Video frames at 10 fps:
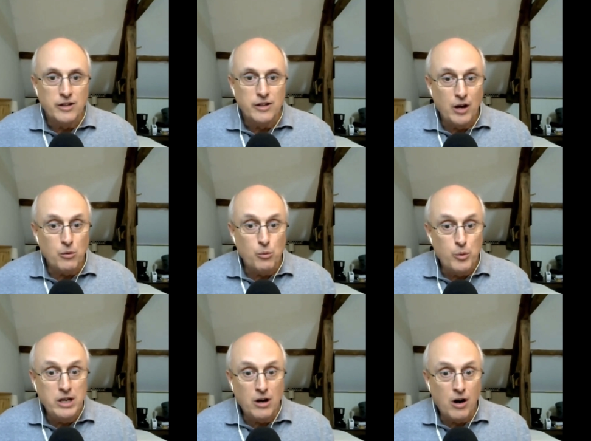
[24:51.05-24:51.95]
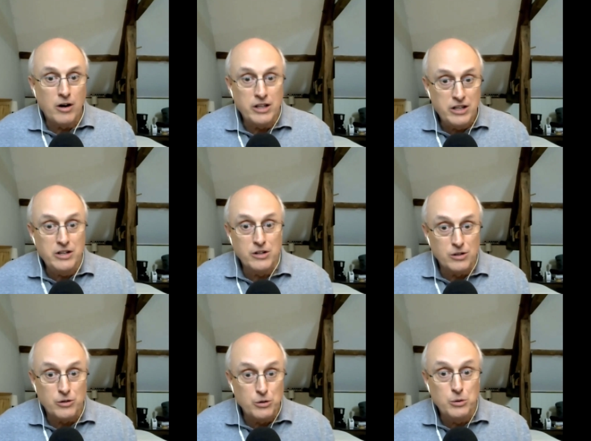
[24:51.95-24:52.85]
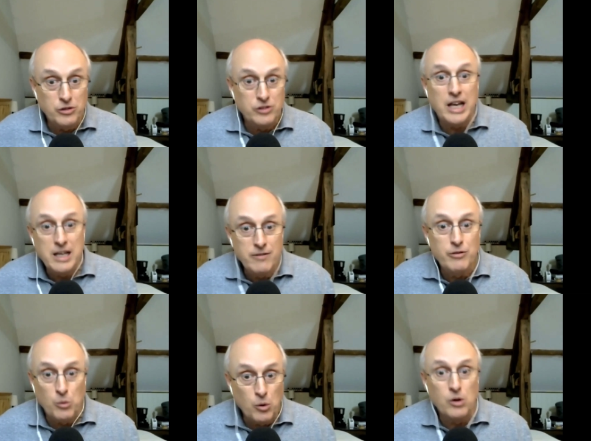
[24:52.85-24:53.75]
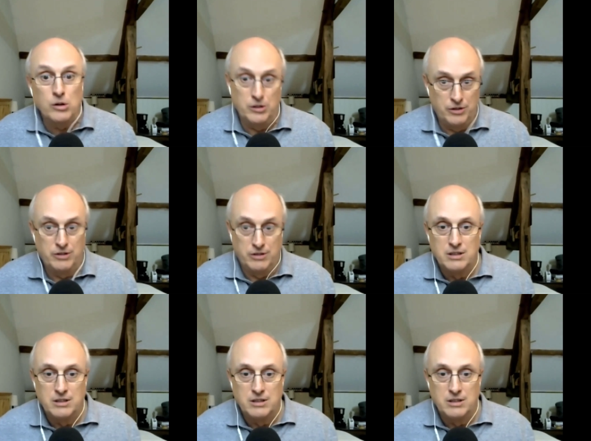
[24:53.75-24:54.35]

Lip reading: that we are here to save the world.